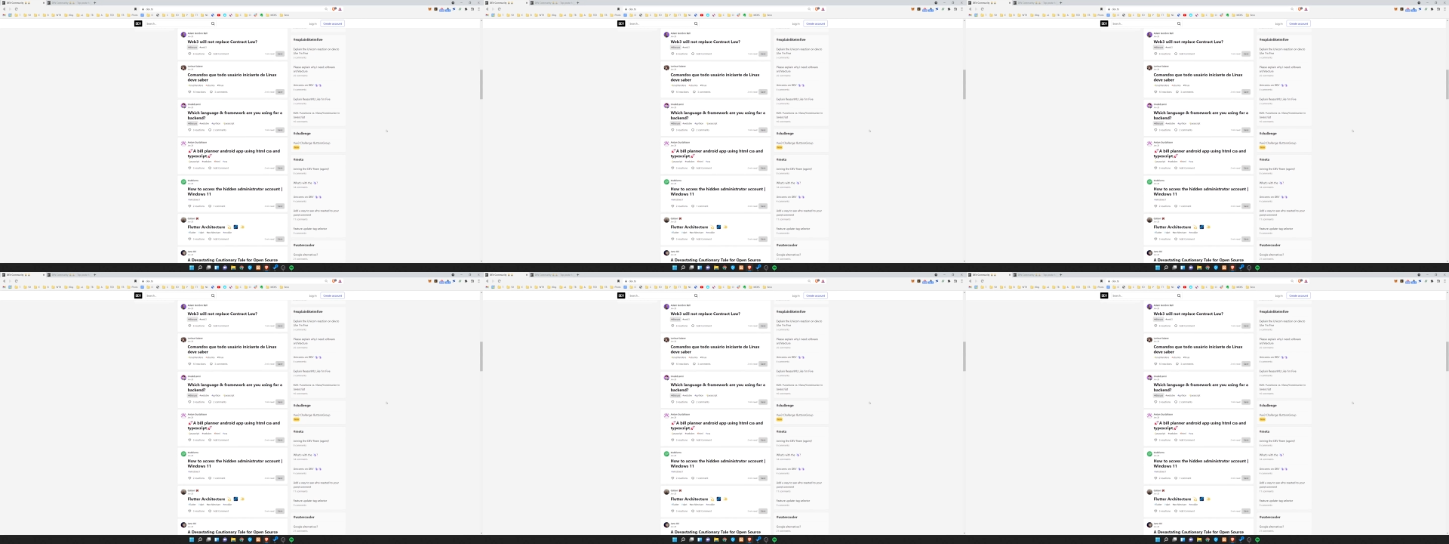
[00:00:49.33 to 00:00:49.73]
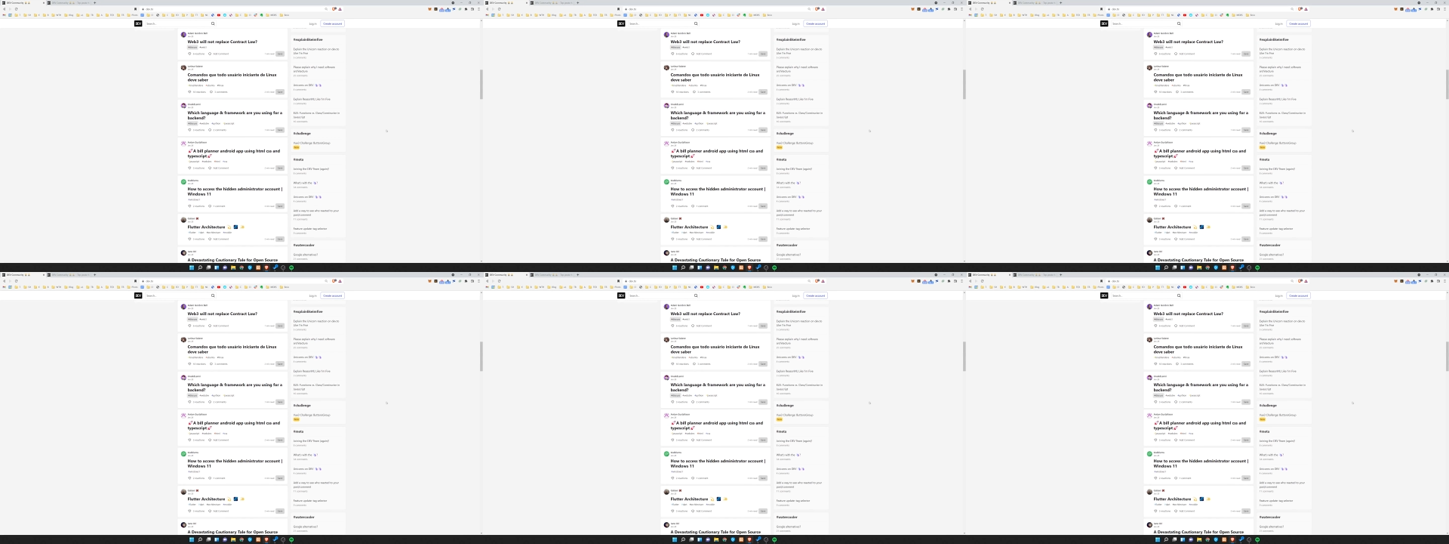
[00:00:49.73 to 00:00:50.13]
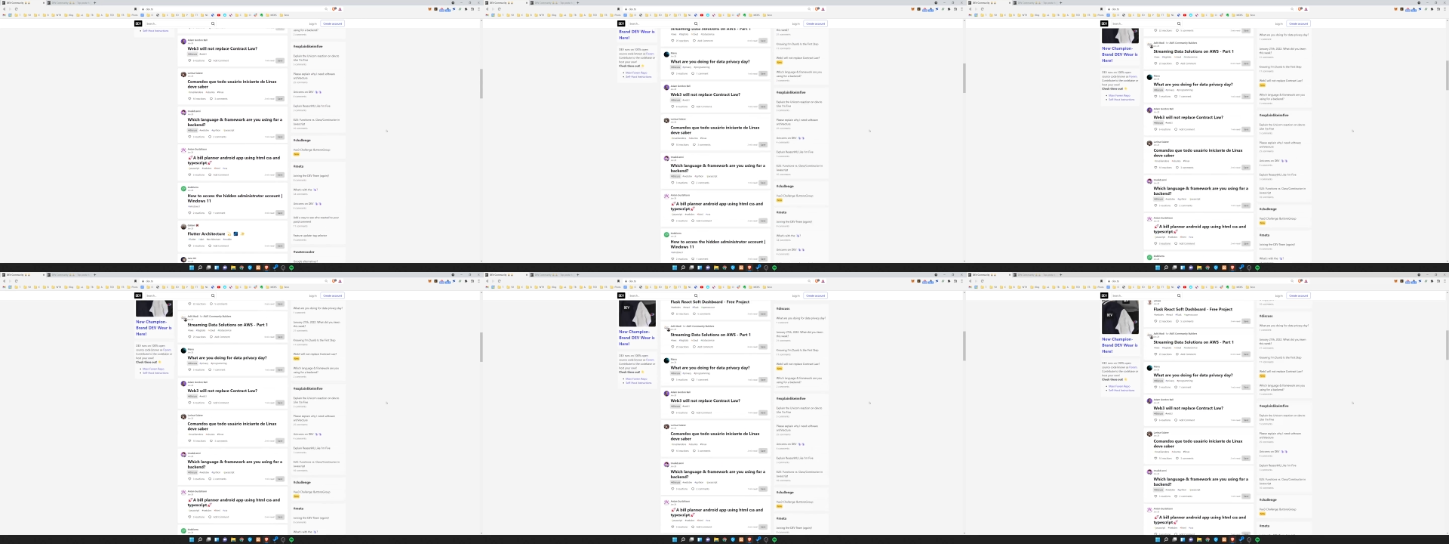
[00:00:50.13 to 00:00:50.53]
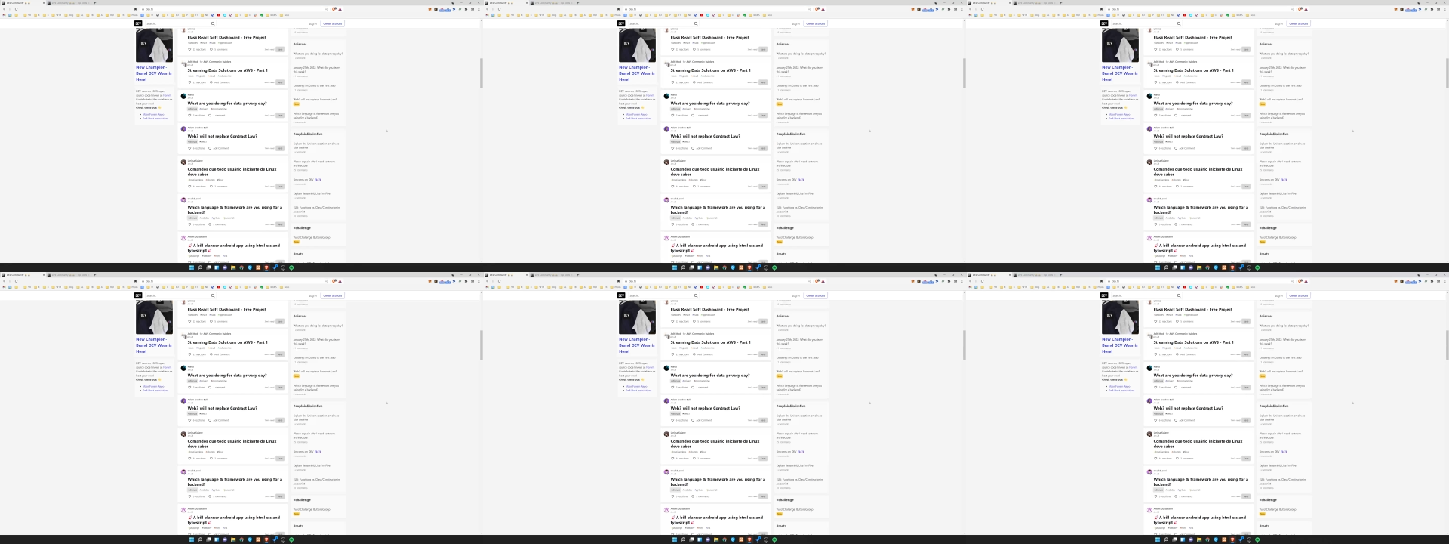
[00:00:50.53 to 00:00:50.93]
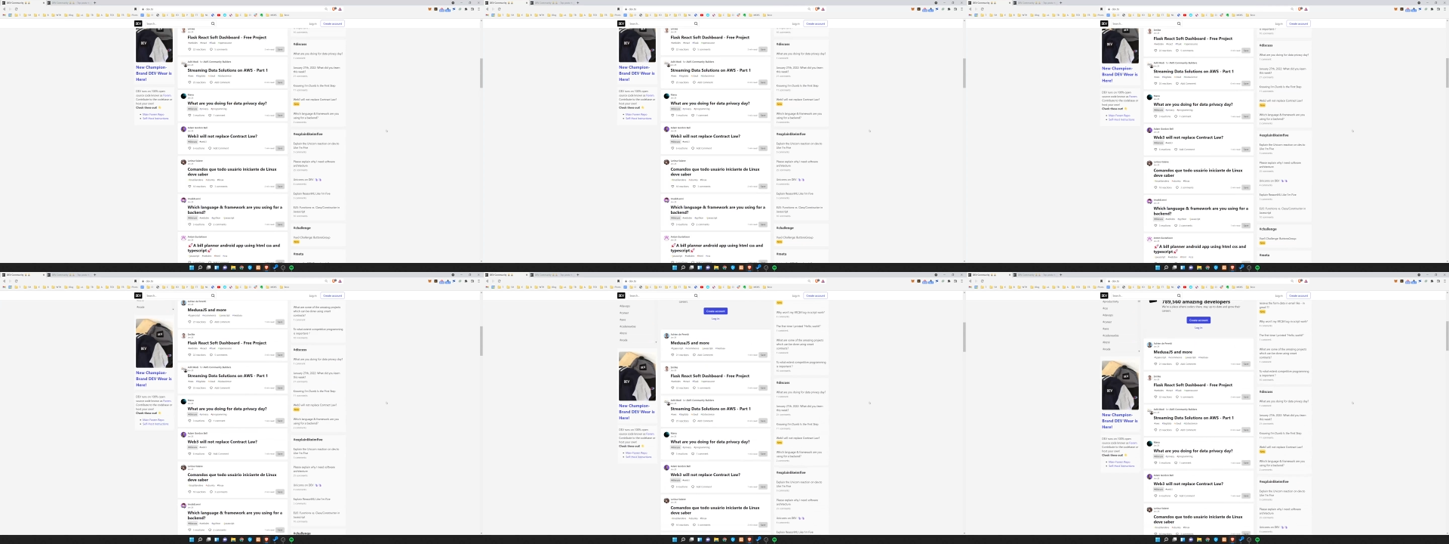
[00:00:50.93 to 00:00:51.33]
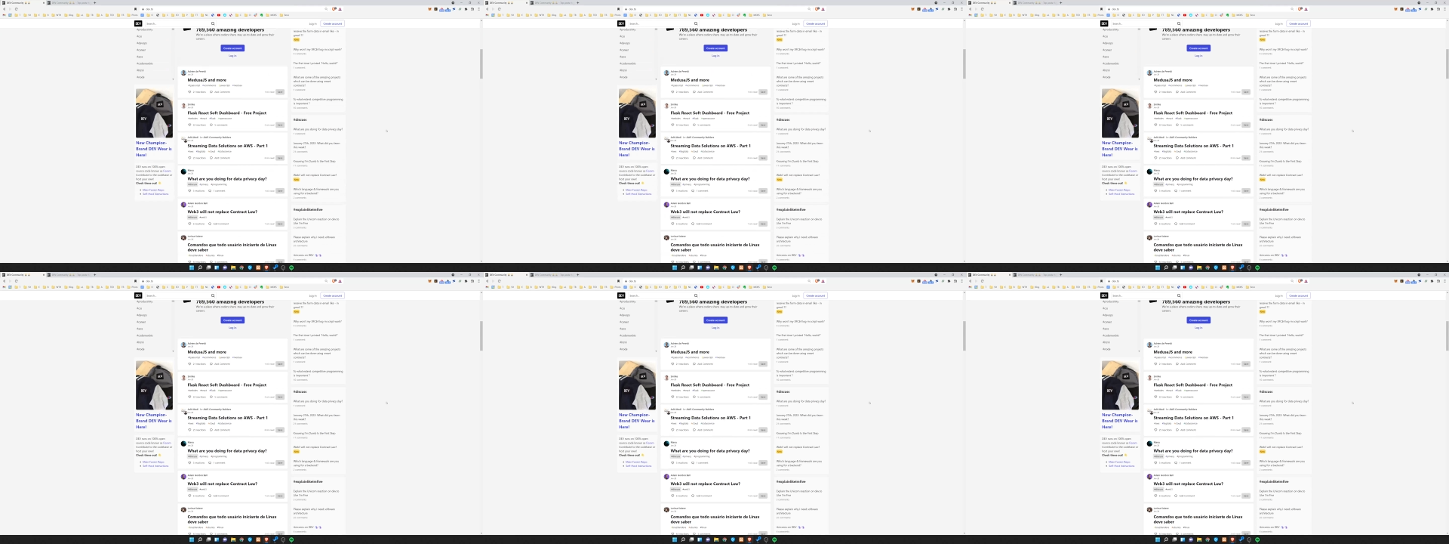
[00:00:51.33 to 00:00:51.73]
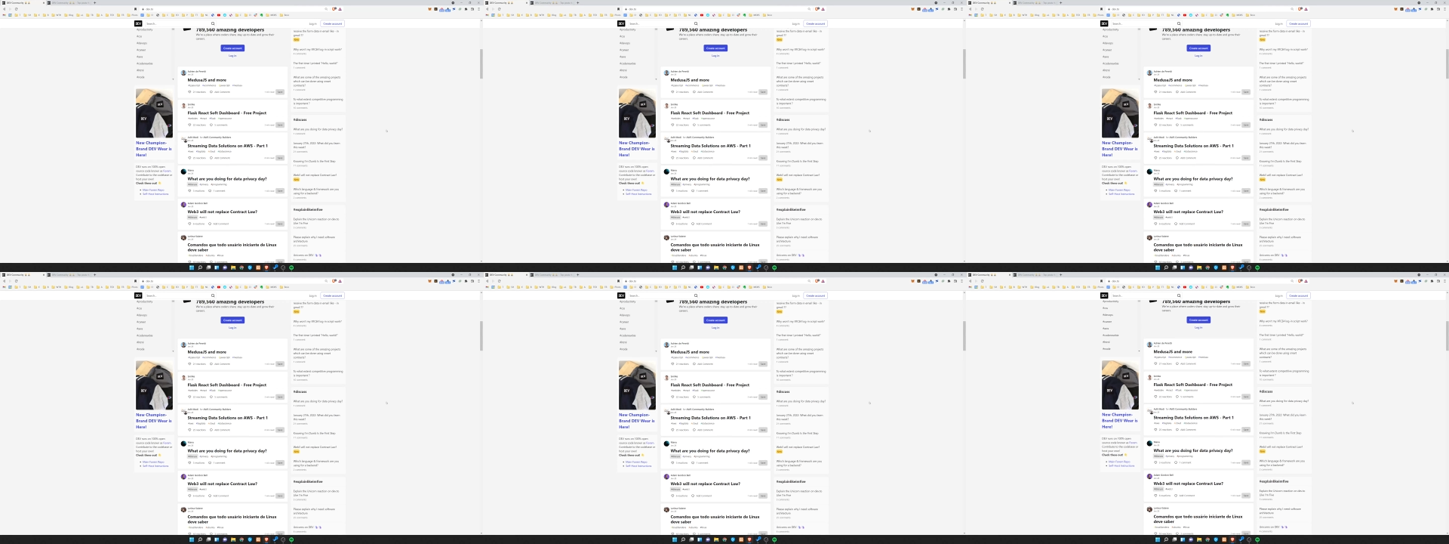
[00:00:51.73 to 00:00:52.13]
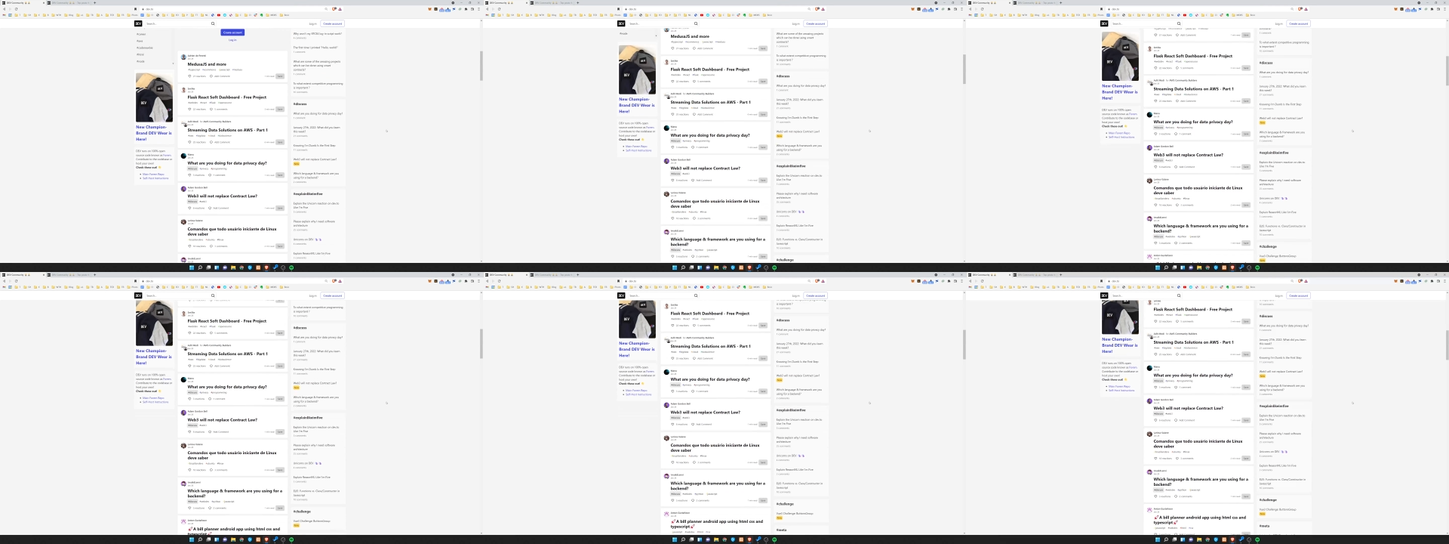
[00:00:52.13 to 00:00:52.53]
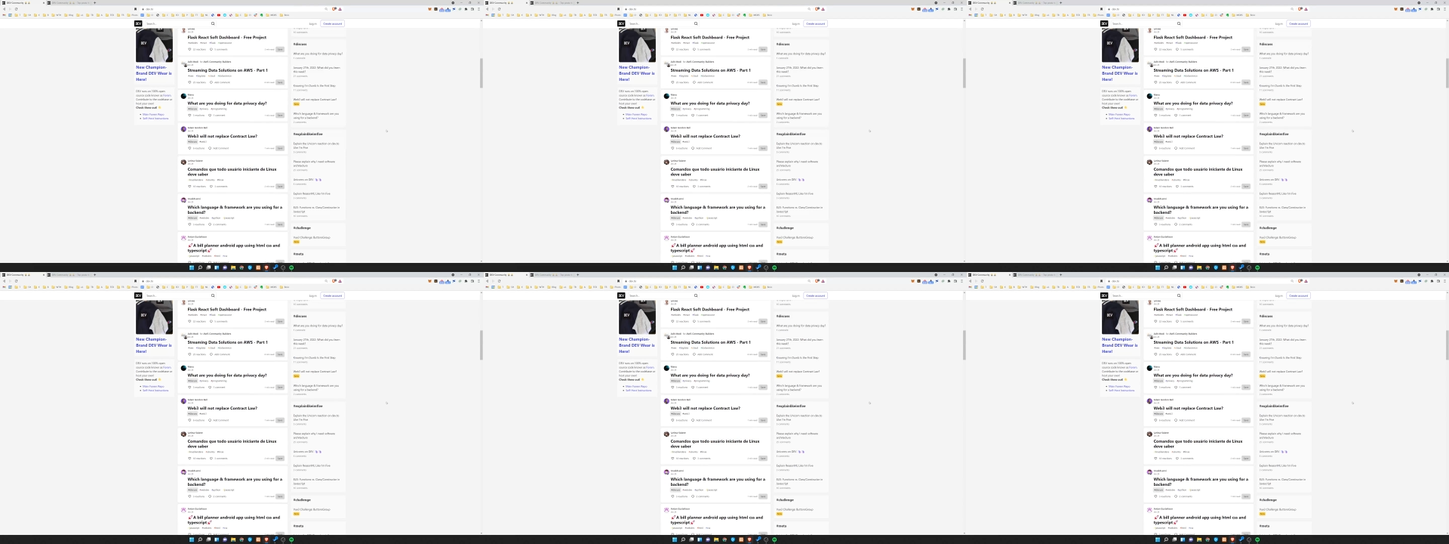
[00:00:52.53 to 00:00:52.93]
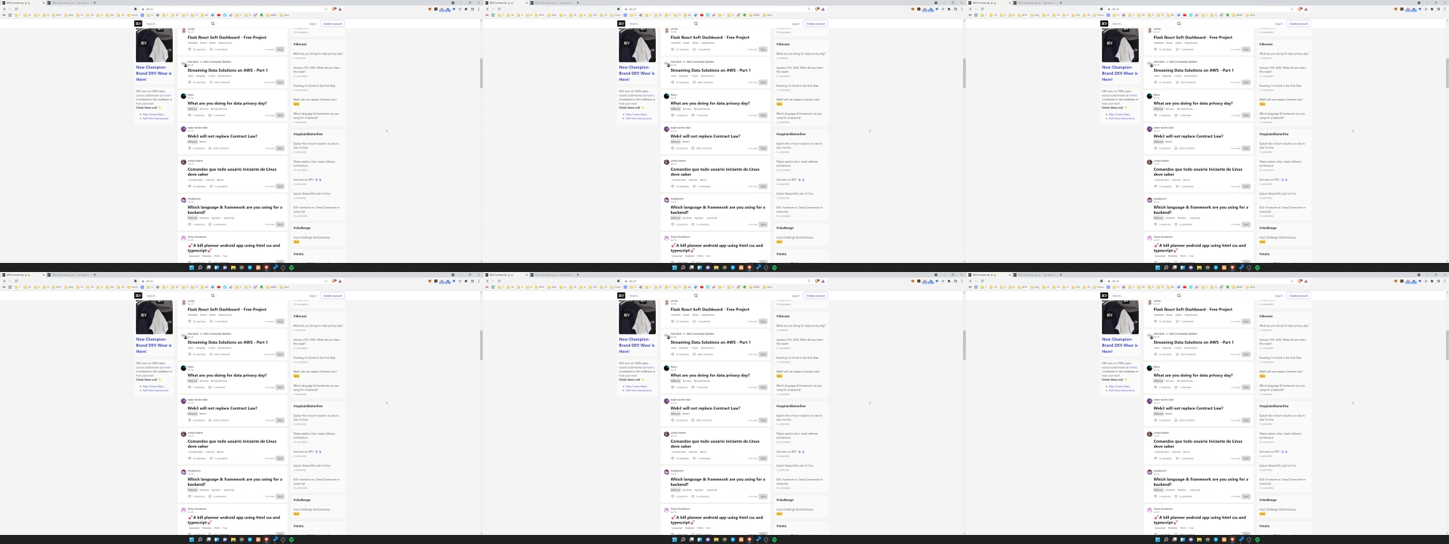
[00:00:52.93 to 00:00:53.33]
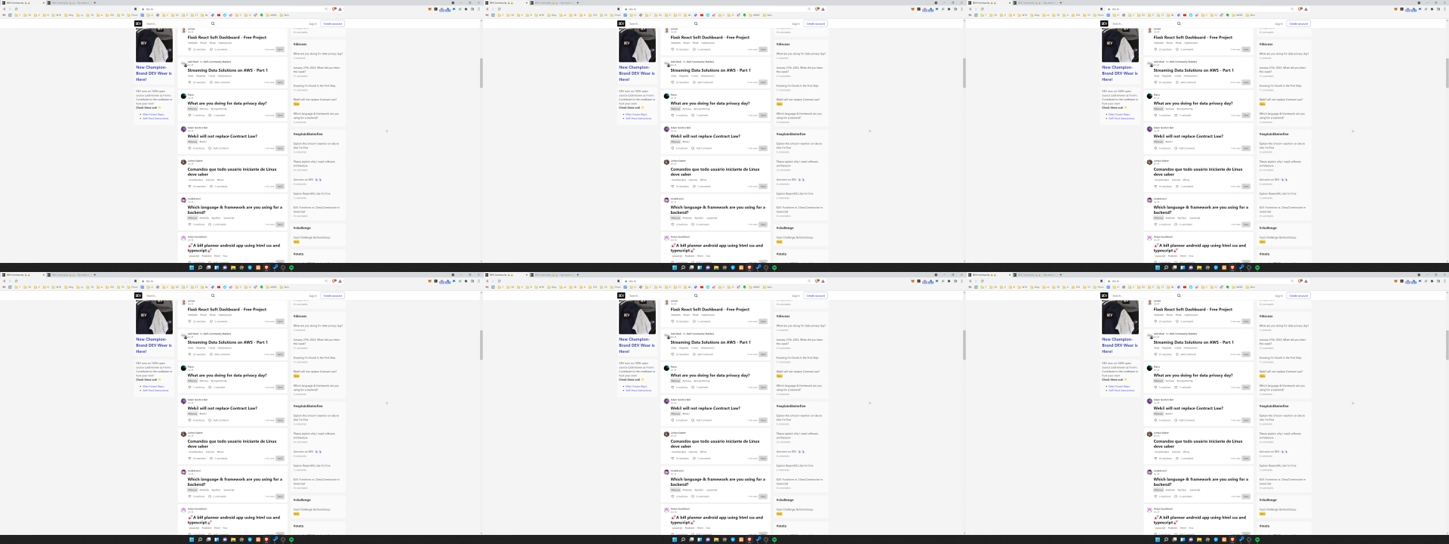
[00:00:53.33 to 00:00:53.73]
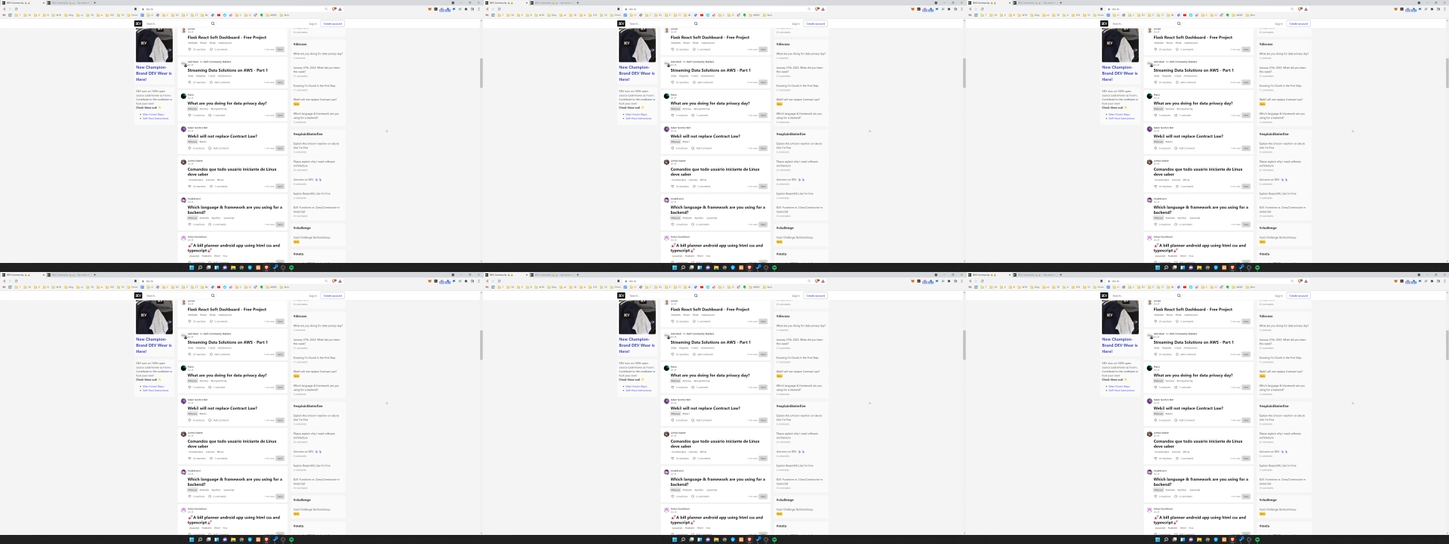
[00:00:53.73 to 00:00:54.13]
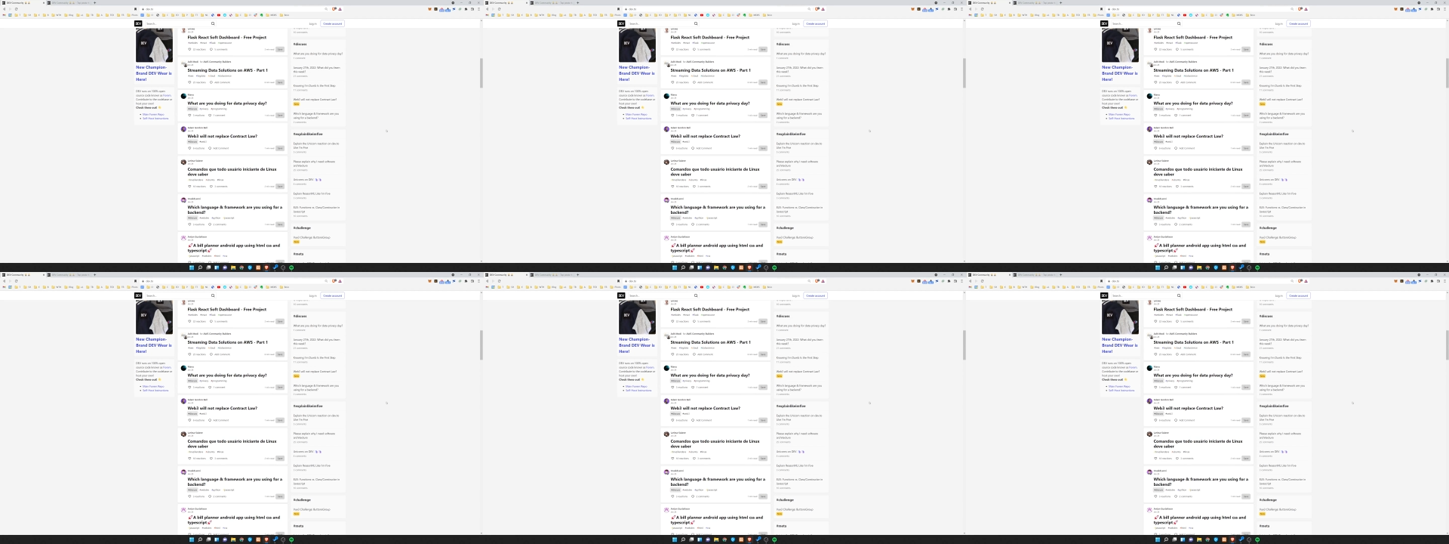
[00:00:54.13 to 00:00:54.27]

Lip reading: No face is visible, so there are no lips to read.